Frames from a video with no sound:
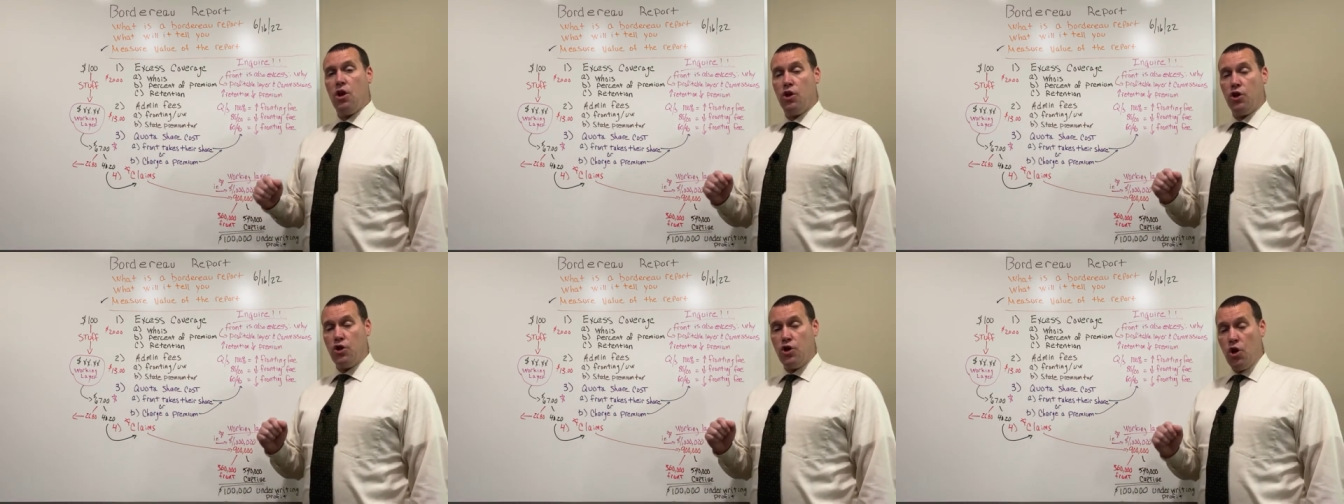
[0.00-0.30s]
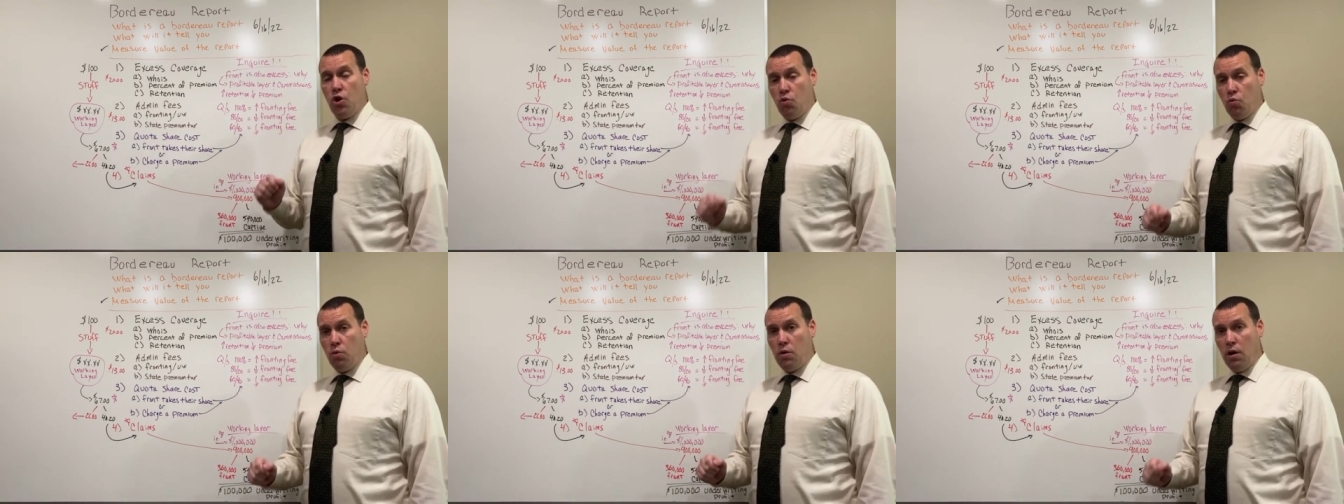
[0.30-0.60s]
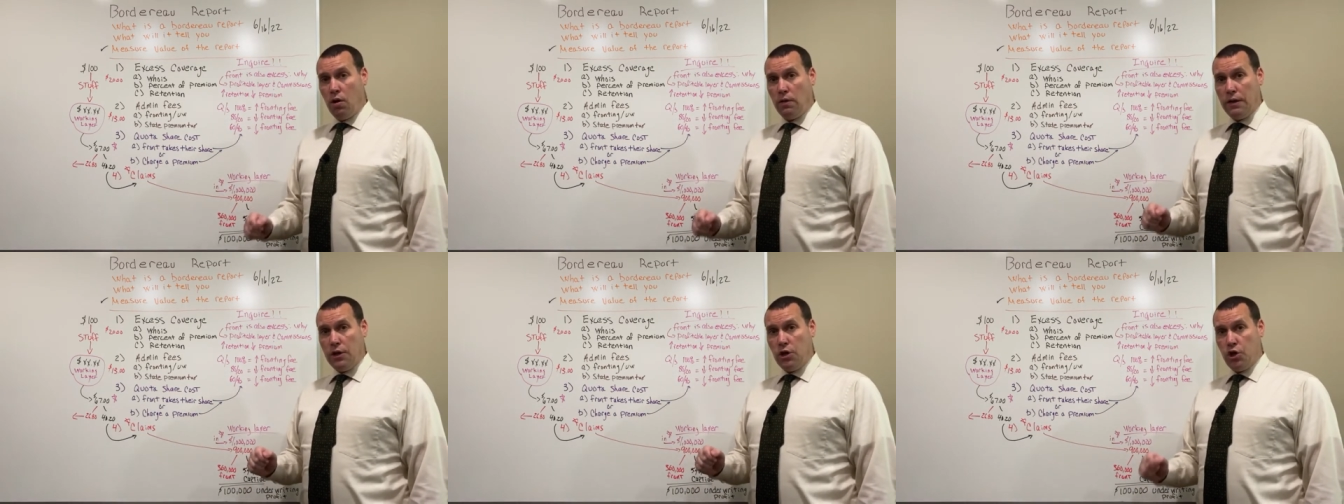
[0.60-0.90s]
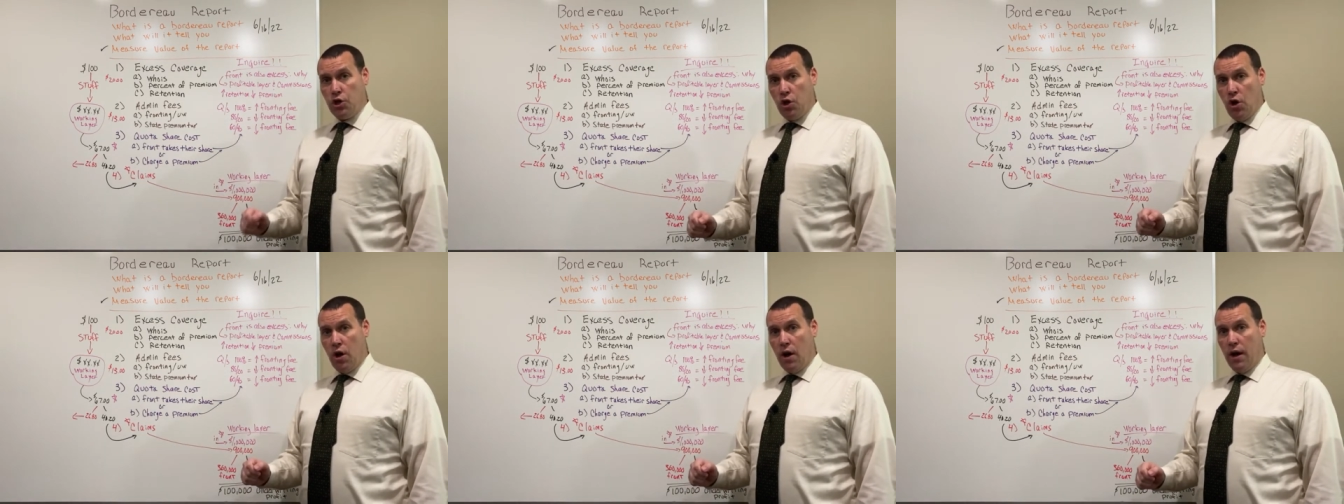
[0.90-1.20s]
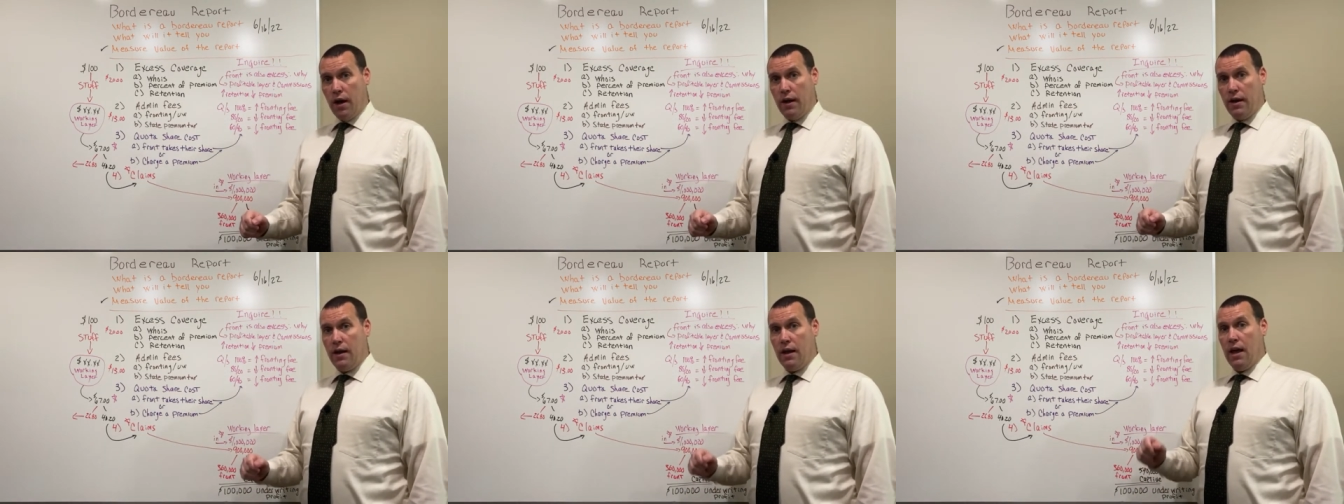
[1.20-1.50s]
you really
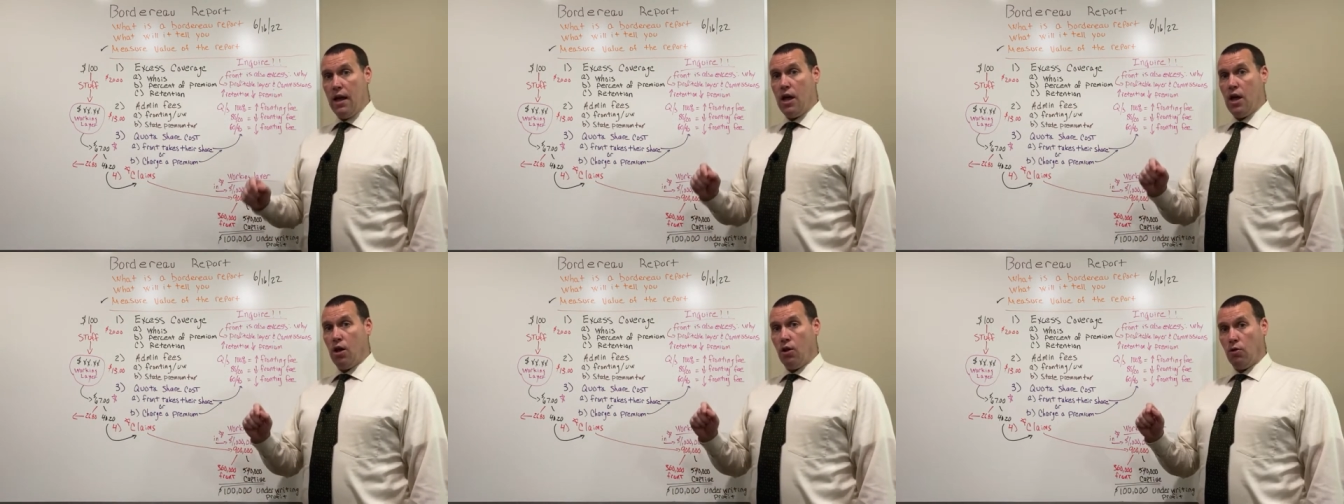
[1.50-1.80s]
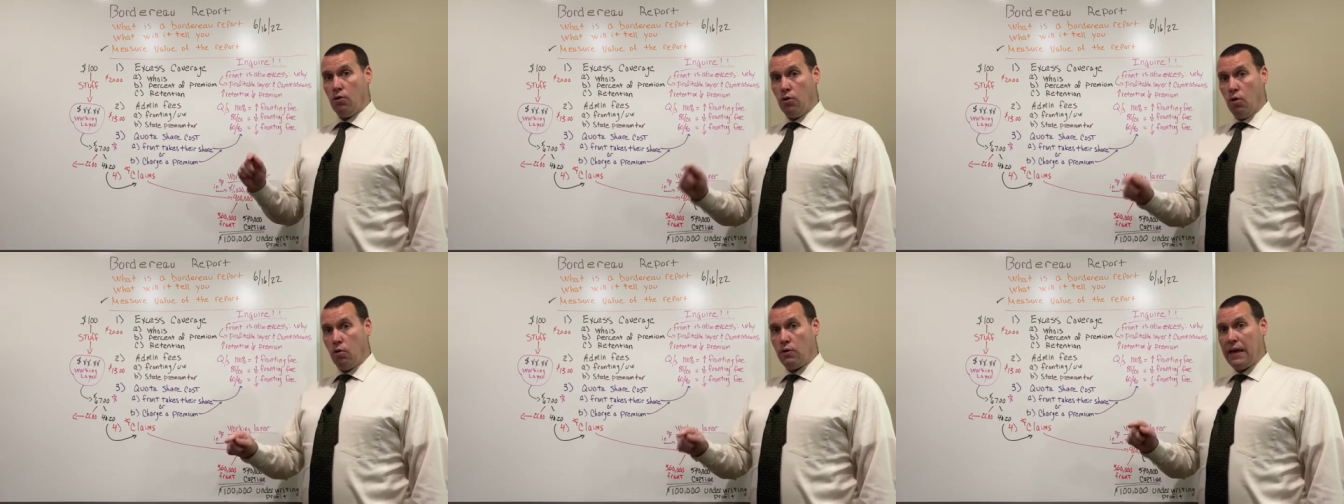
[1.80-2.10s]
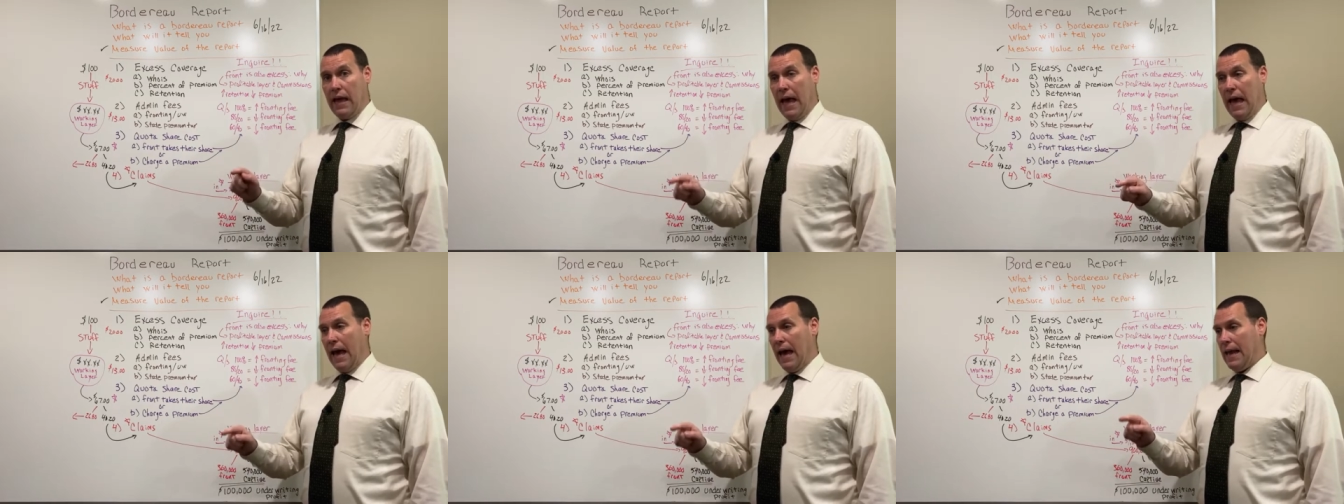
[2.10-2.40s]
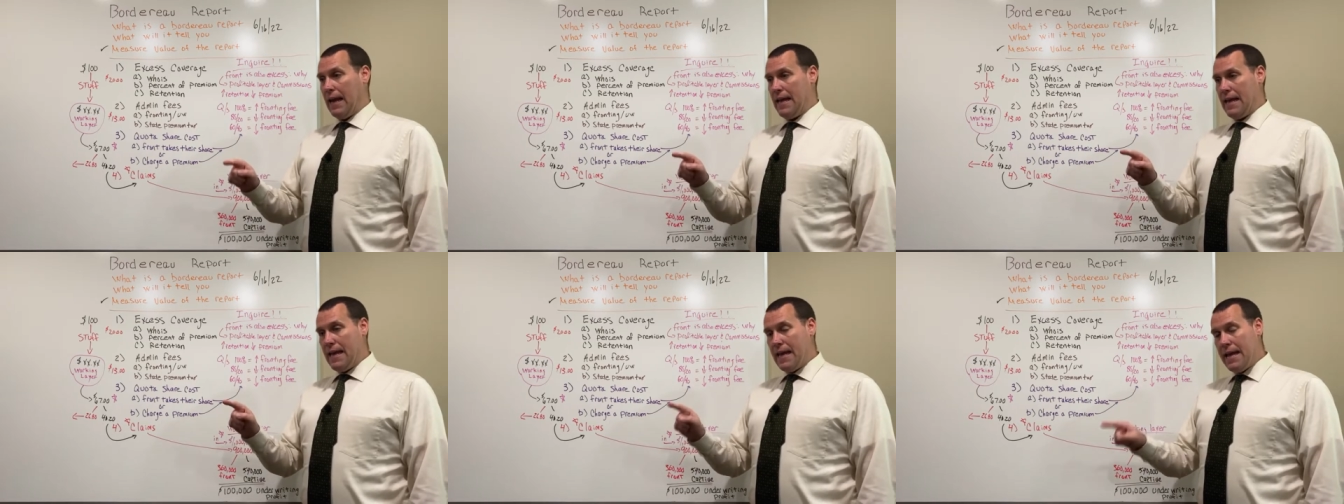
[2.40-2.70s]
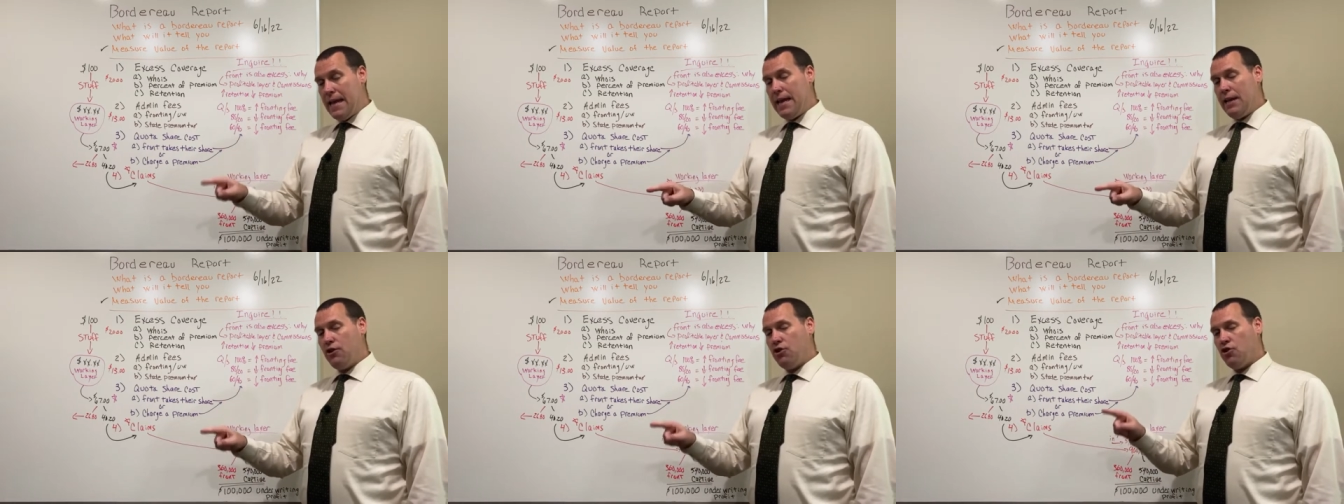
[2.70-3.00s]
should look at
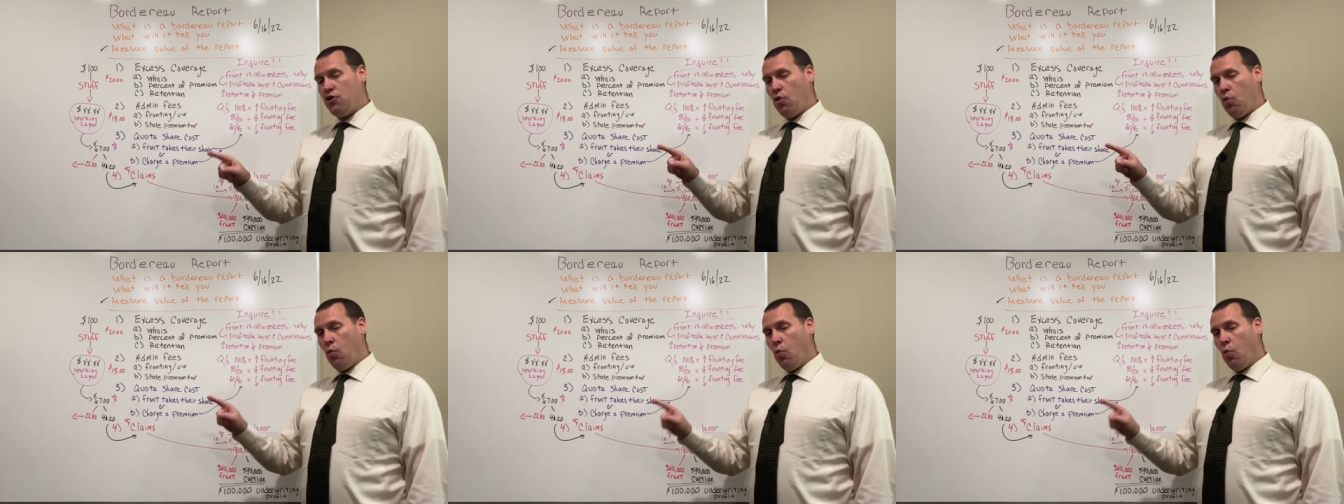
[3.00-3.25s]
each